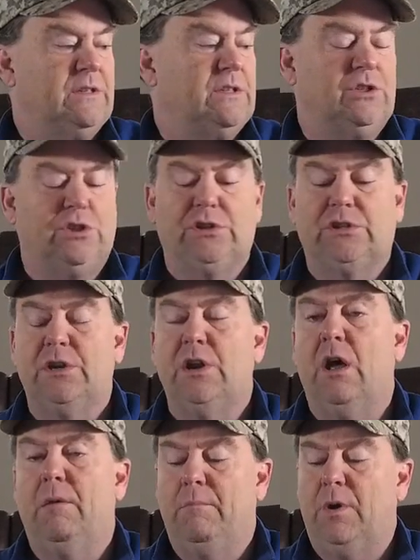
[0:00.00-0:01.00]
This is just a
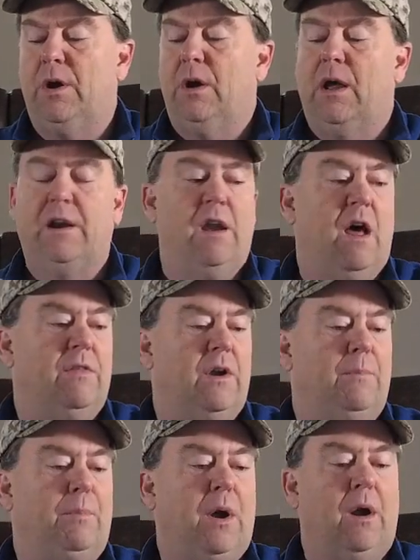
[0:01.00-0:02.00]
number,
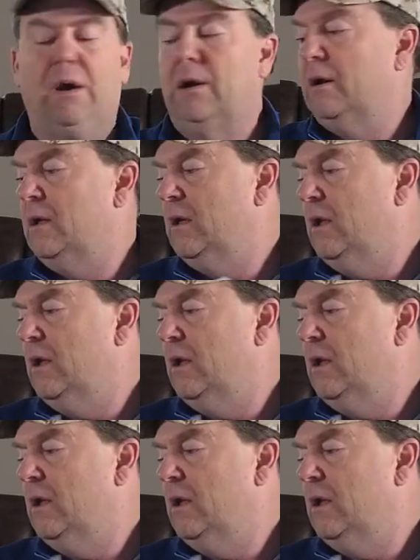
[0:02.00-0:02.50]
another part